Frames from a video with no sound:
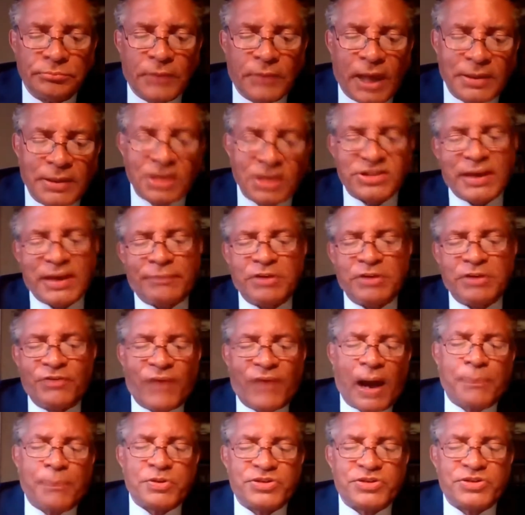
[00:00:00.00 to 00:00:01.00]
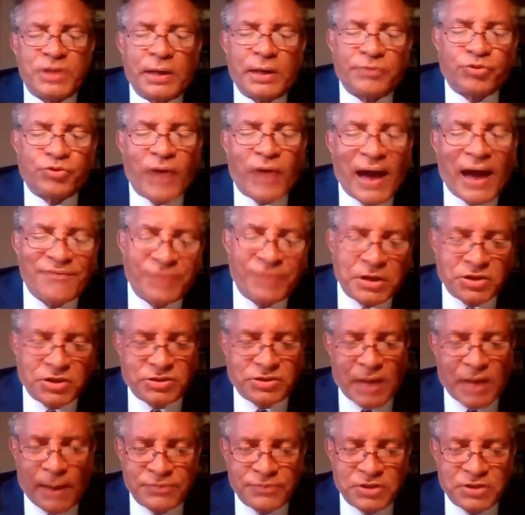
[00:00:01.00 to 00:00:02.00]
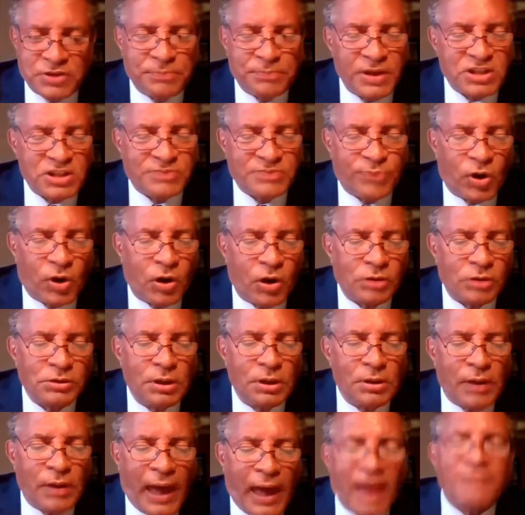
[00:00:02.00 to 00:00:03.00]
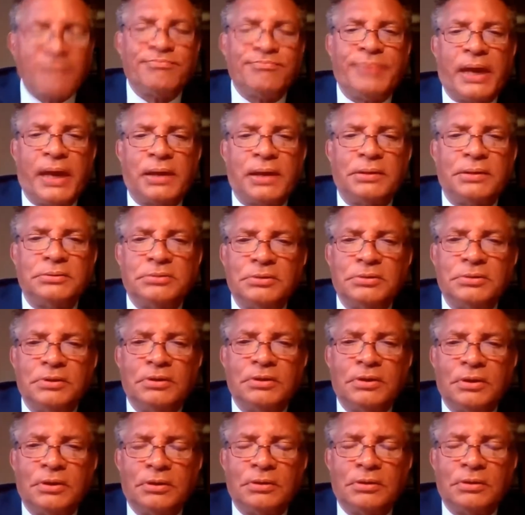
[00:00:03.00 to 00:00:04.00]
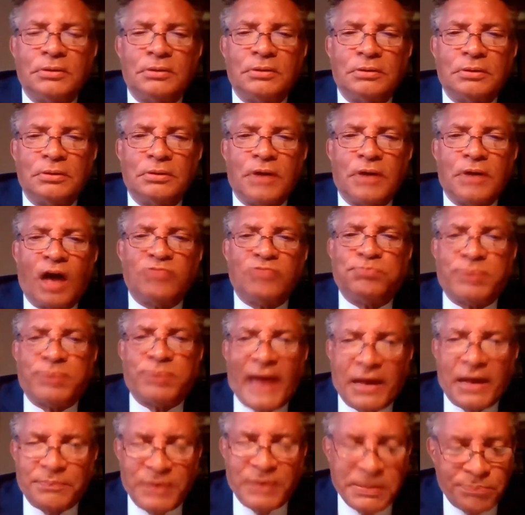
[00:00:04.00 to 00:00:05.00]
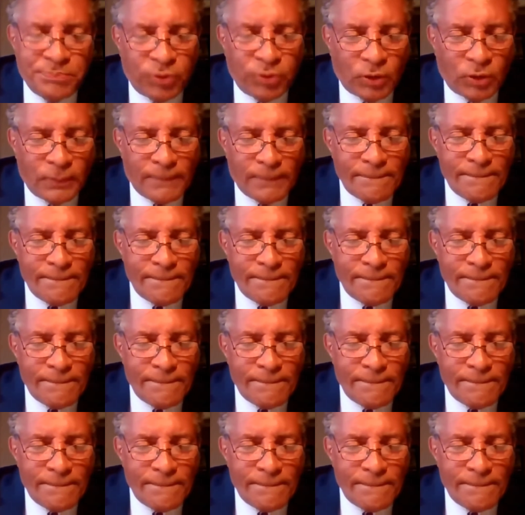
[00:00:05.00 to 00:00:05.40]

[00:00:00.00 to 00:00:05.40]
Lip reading: And the 75% of traffic stops in Pittsburgh have been of Black people.